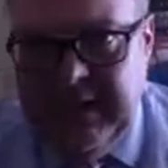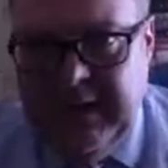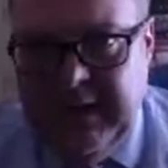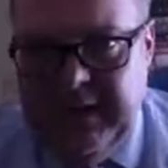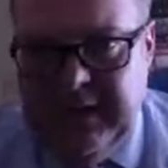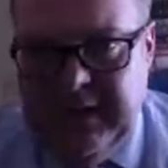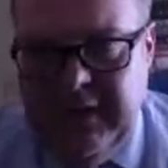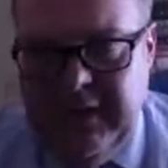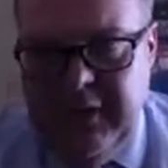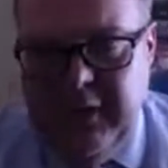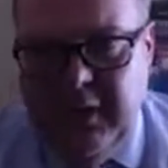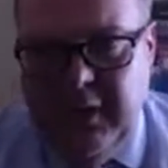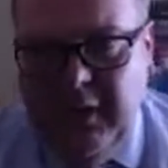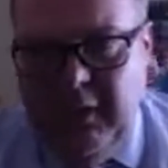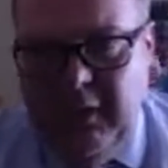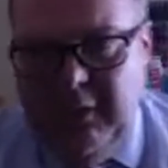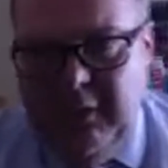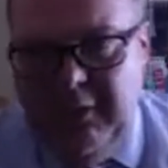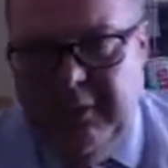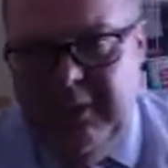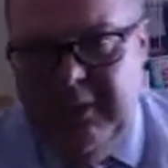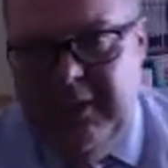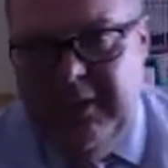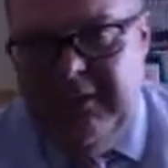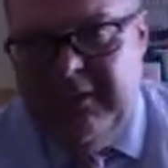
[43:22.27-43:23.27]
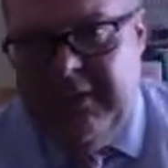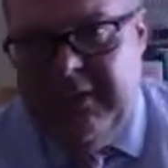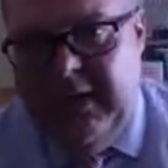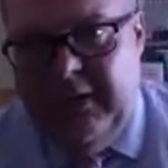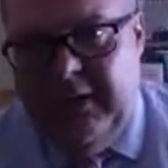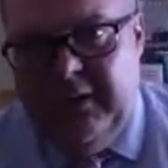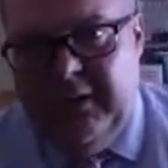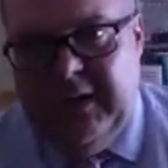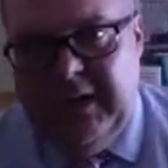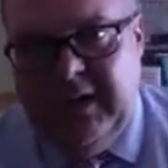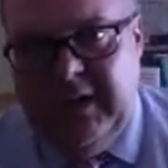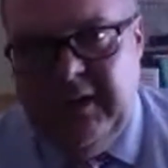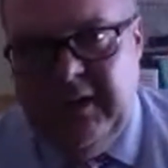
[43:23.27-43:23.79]
and I do hope you've
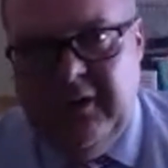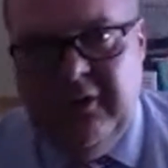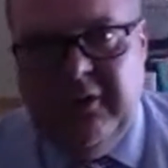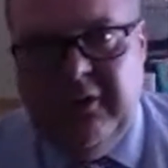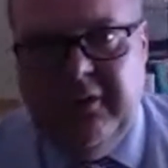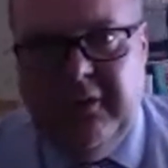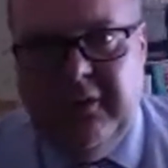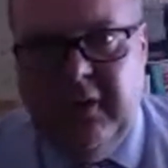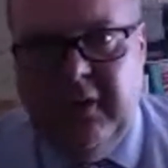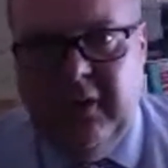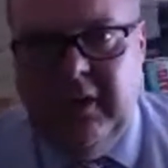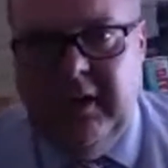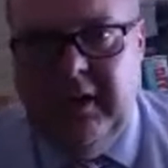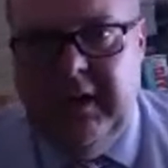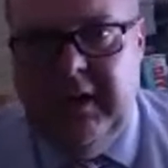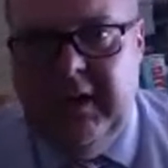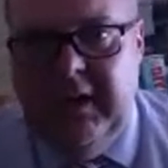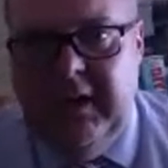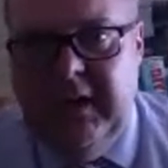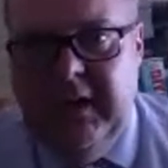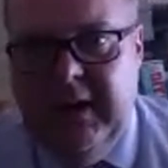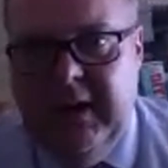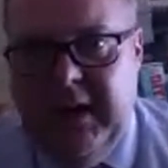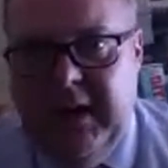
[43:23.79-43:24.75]
found it useful.